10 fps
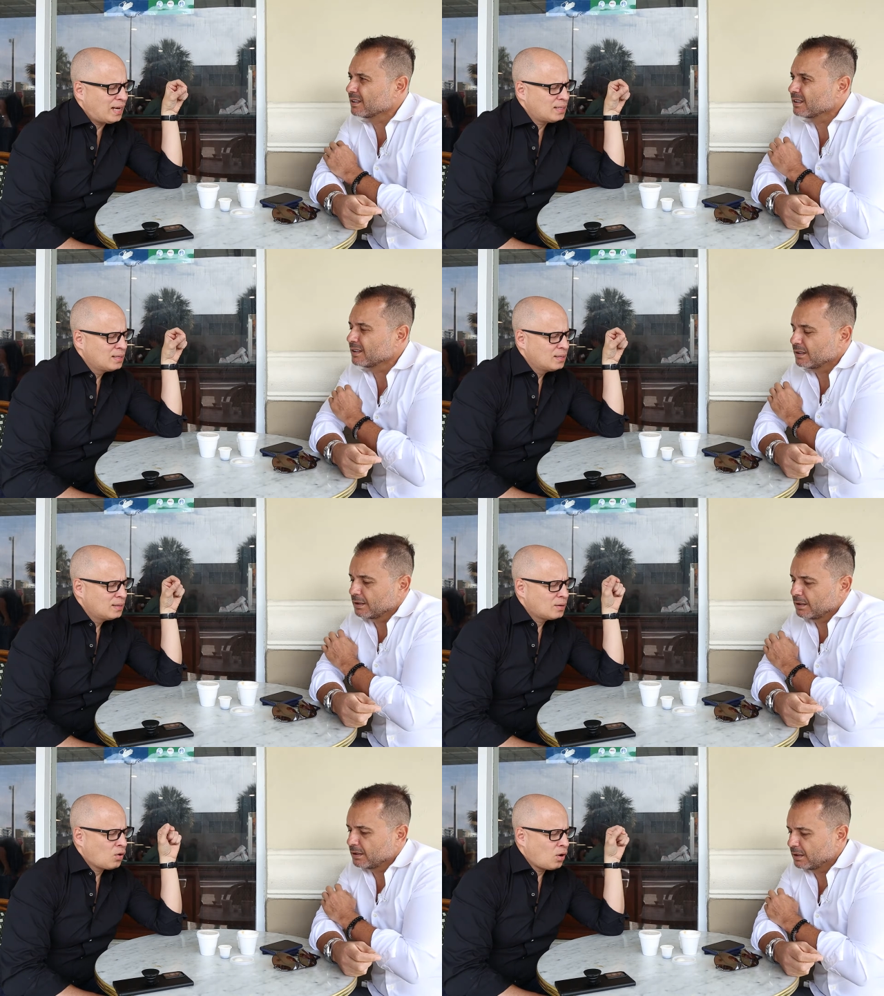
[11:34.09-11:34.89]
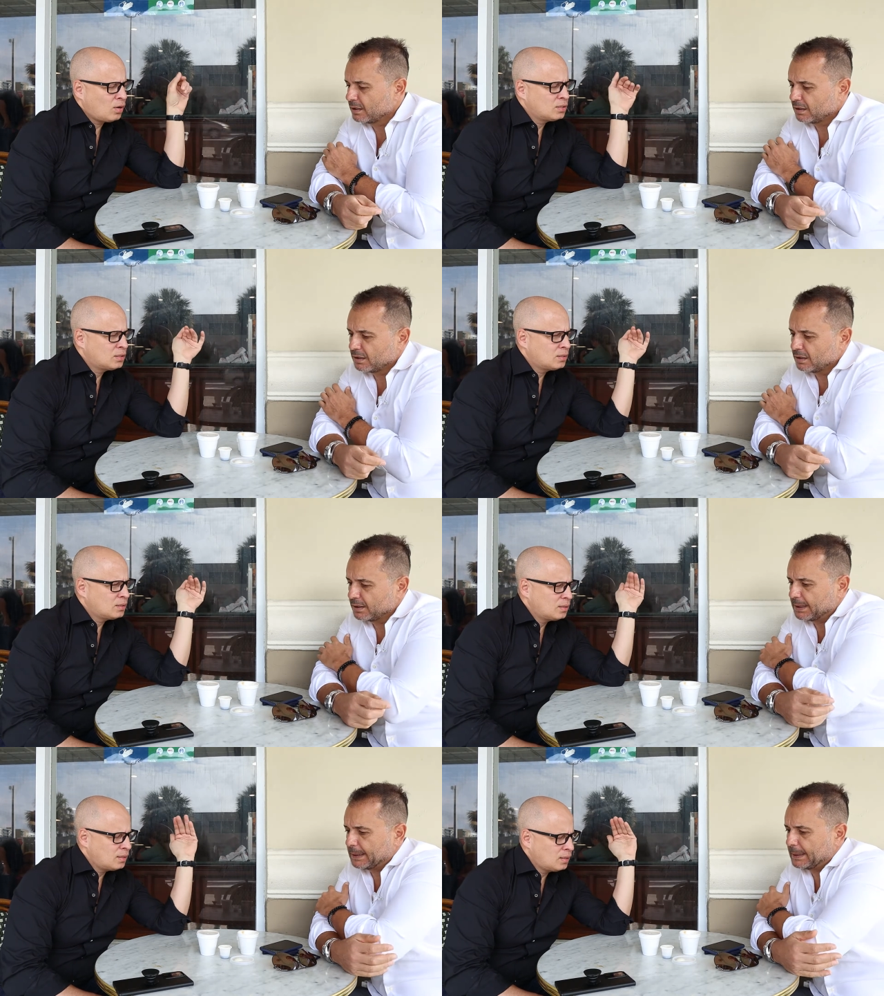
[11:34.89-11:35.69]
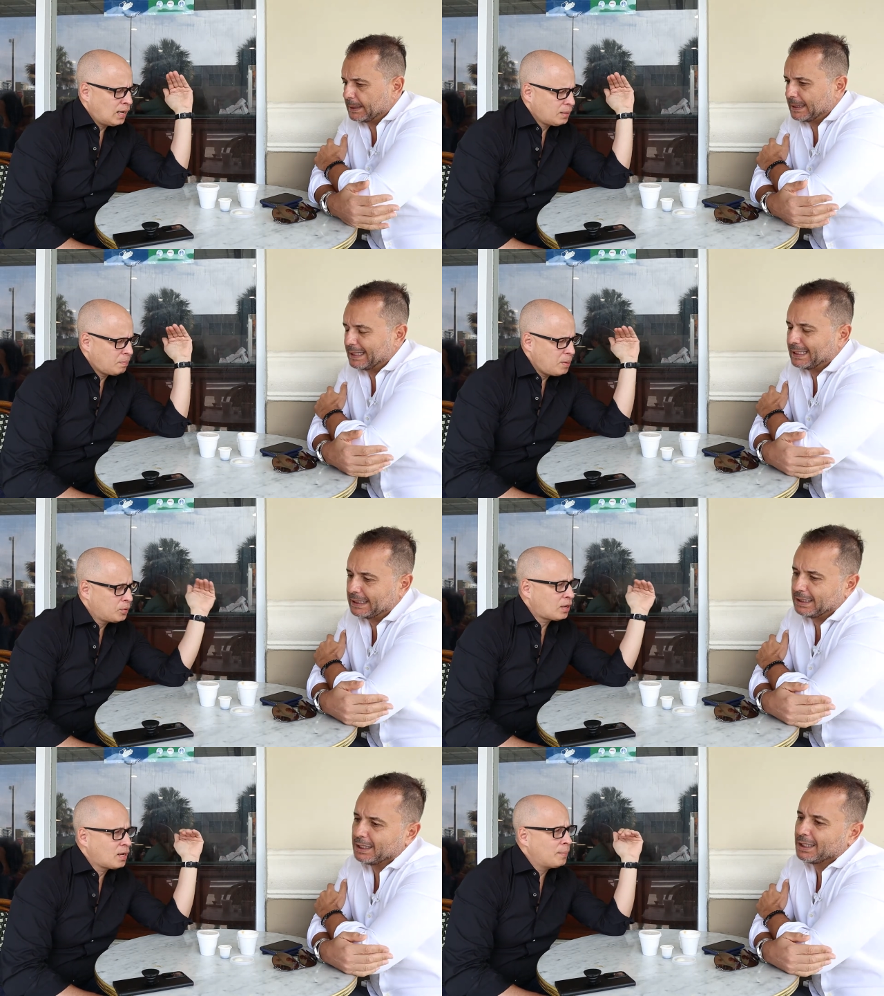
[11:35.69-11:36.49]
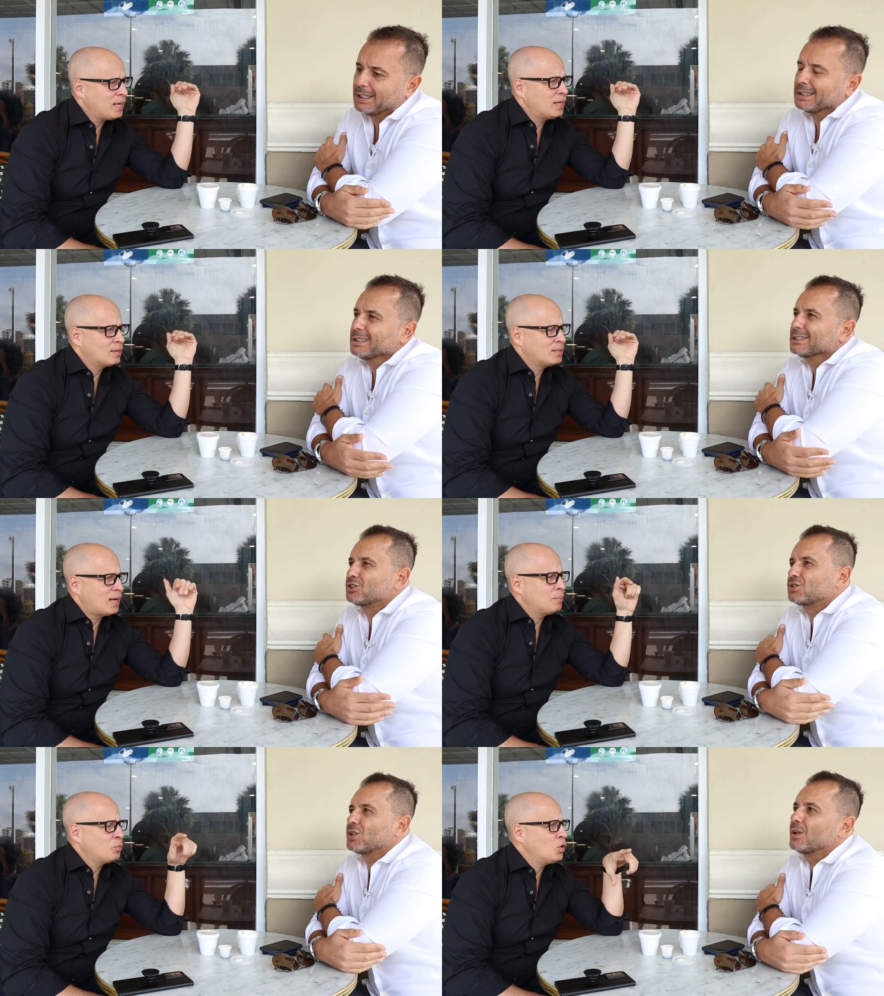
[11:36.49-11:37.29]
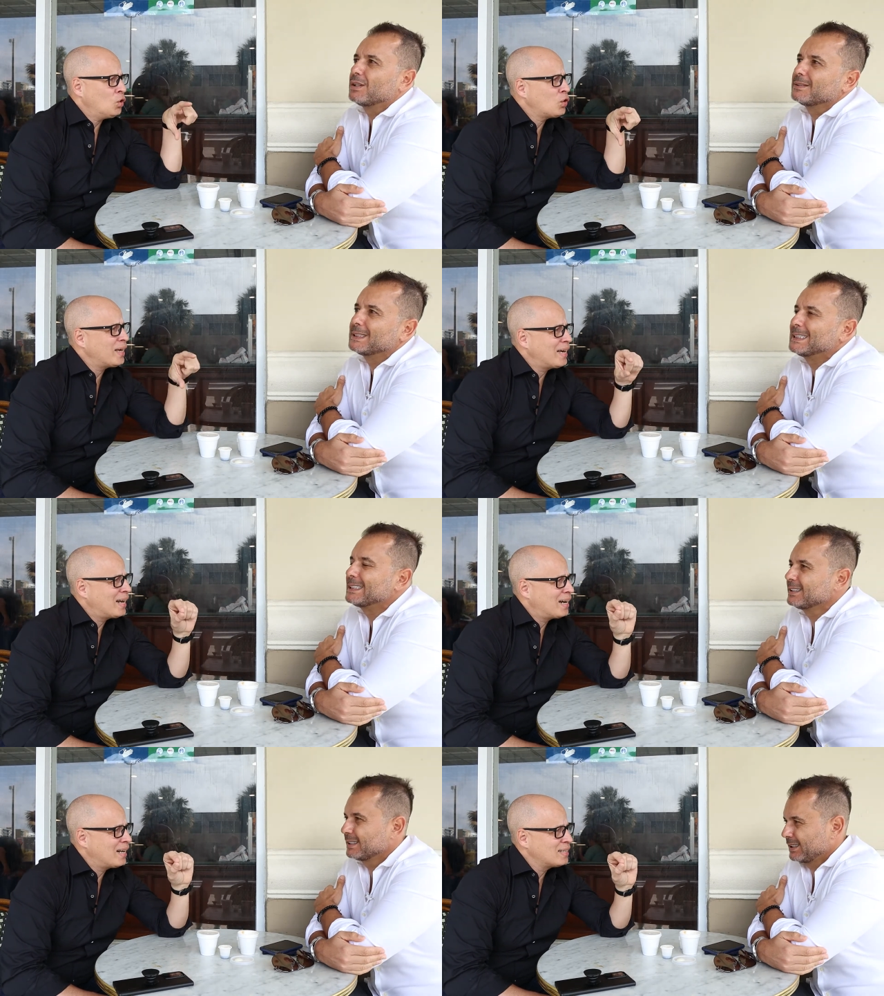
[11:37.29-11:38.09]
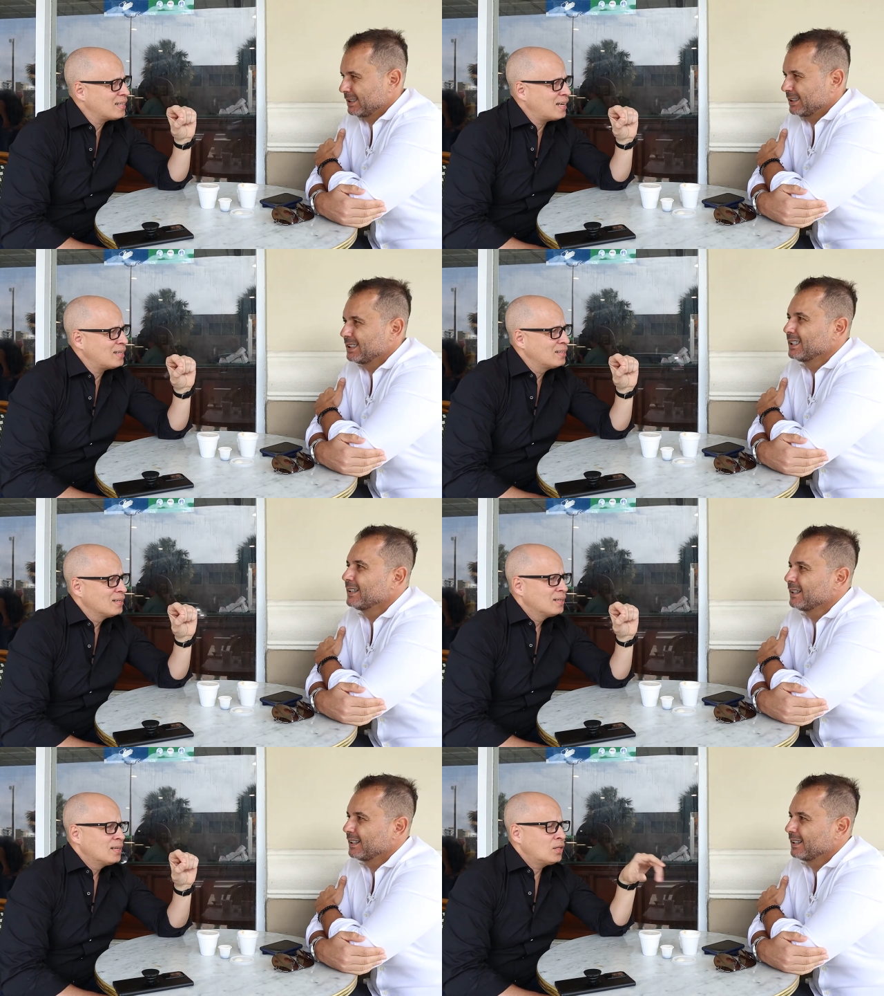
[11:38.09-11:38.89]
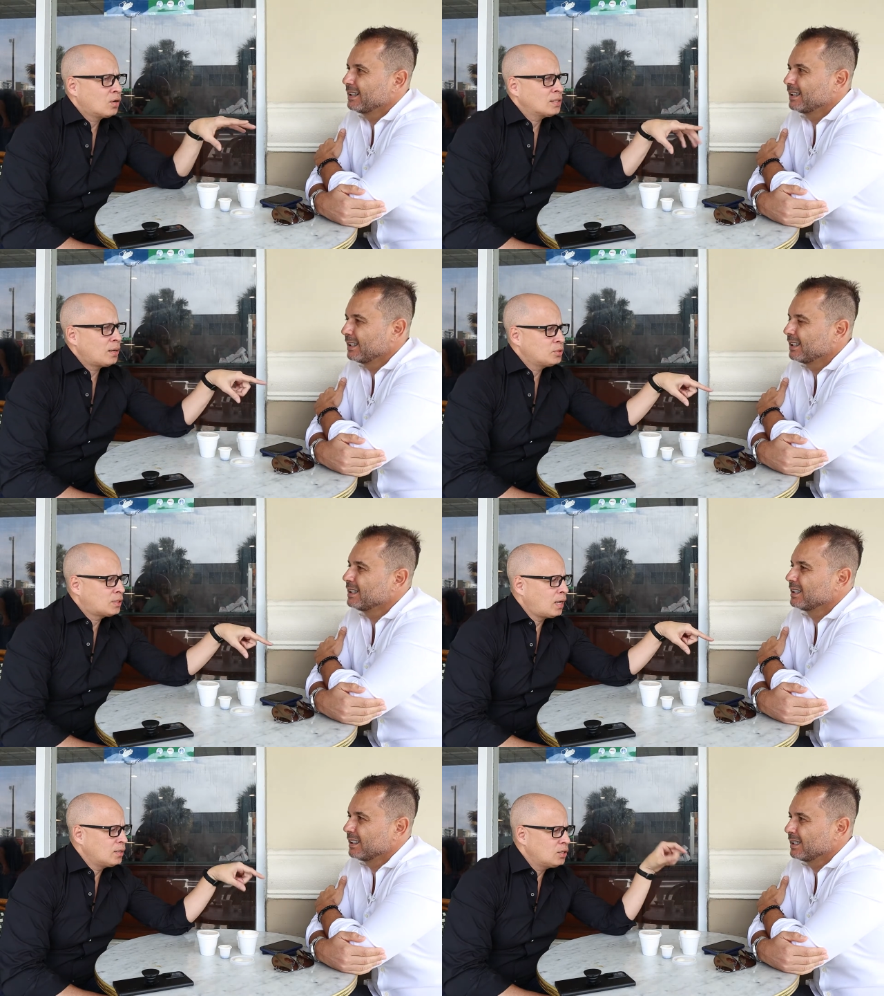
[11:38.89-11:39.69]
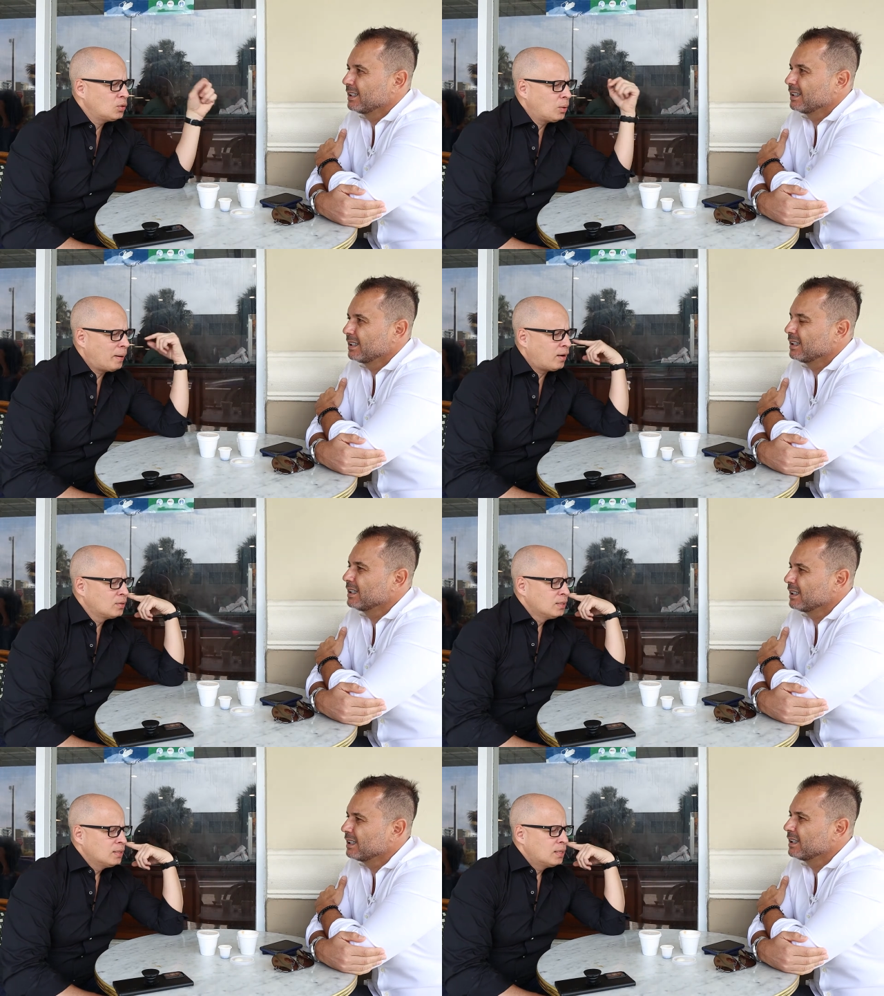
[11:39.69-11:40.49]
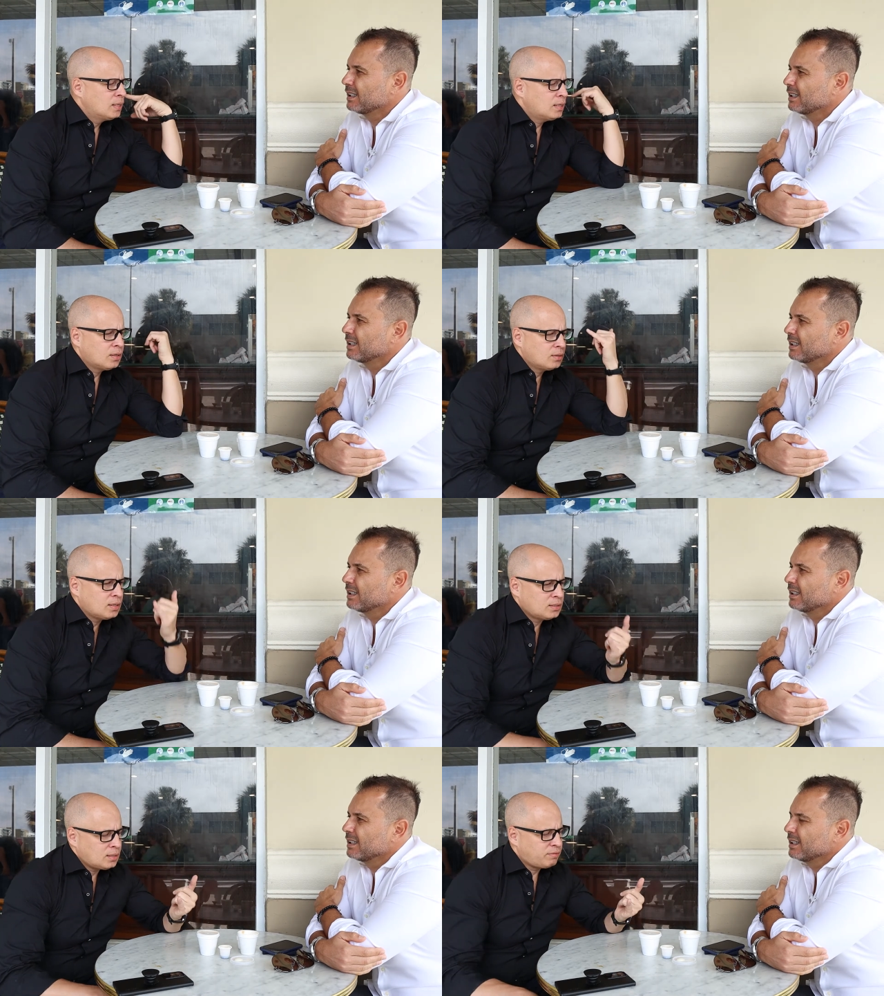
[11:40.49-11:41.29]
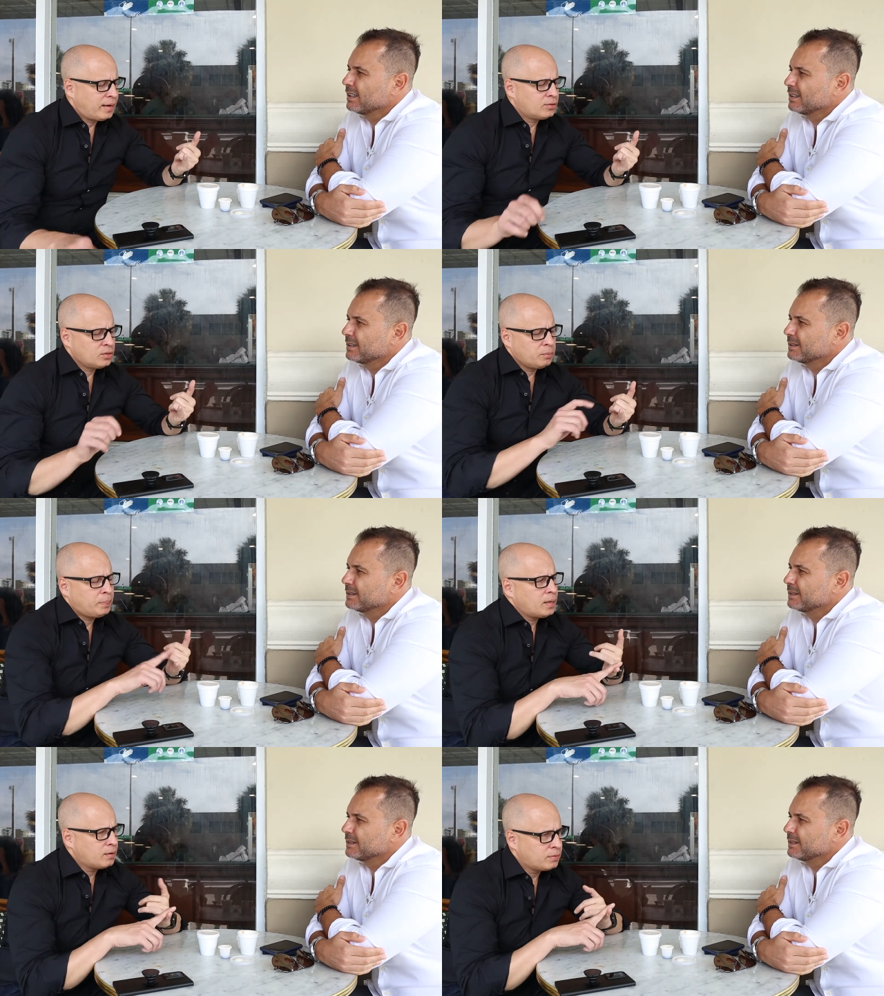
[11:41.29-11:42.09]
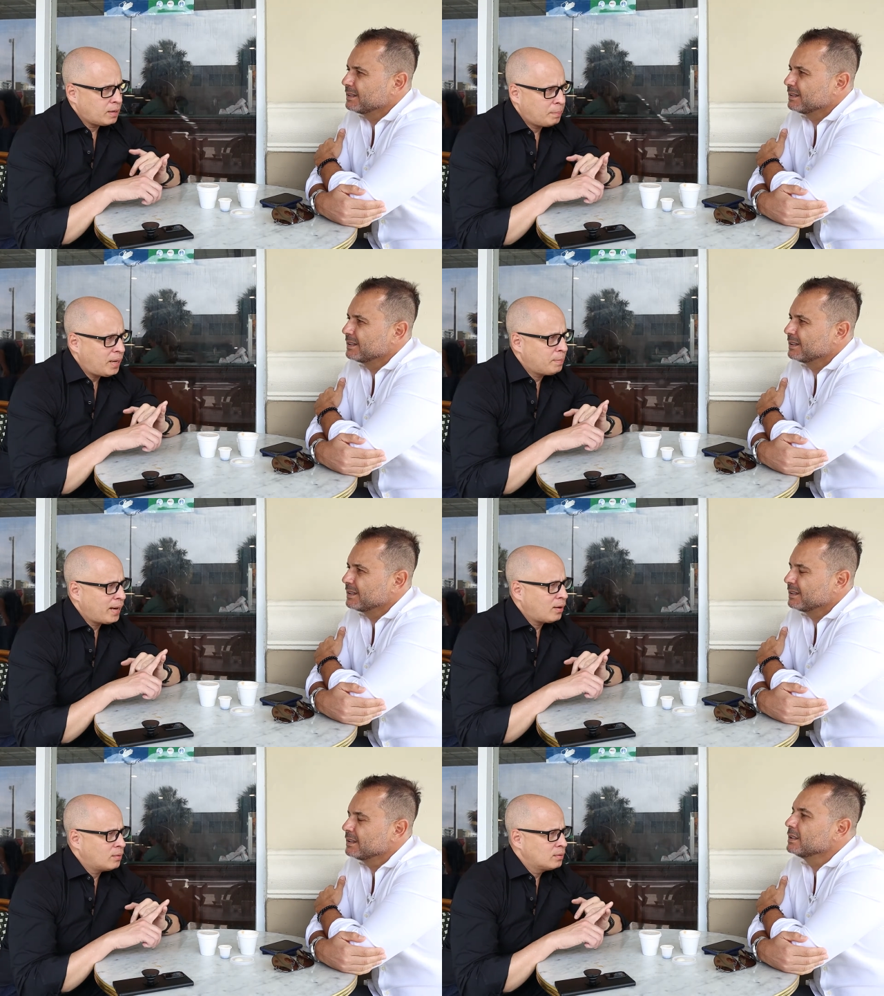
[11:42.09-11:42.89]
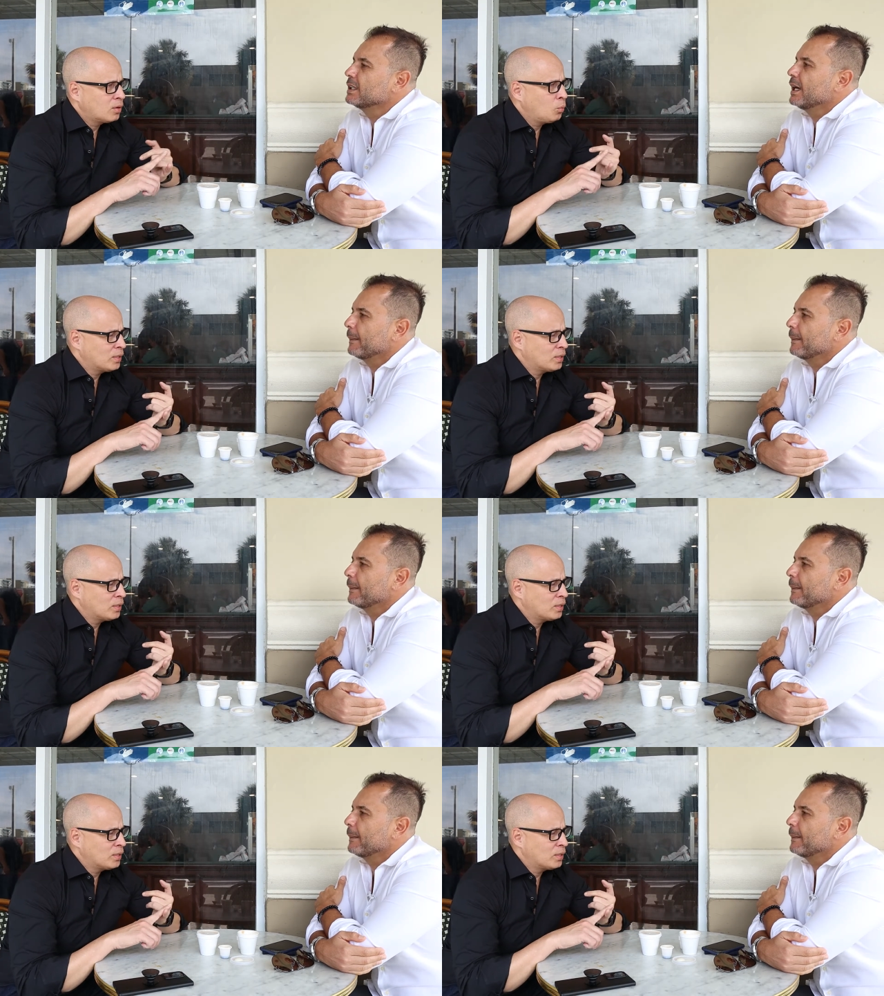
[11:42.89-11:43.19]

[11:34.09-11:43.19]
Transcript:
Speaker 1: that cause, like people that are coming here that were looking at it as a, you know, because I was telling you about, you know, there's the founder of uh, PayPal, yeah.